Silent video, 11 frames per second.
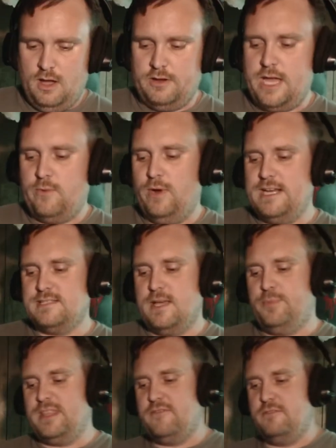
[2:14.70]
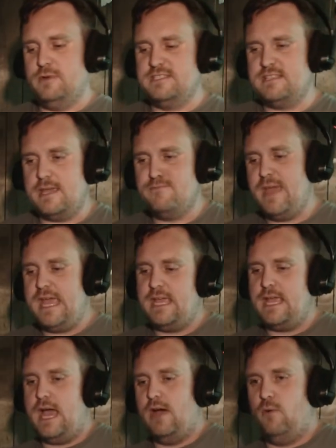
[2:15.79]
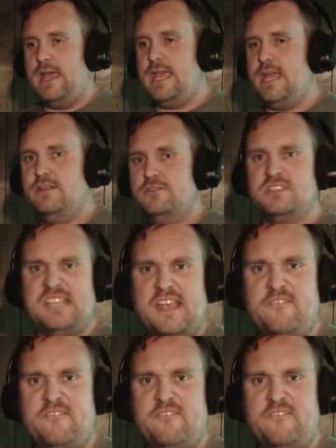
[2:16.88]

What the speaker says: Okay, what is up with everyone saying making out? Why can't you just say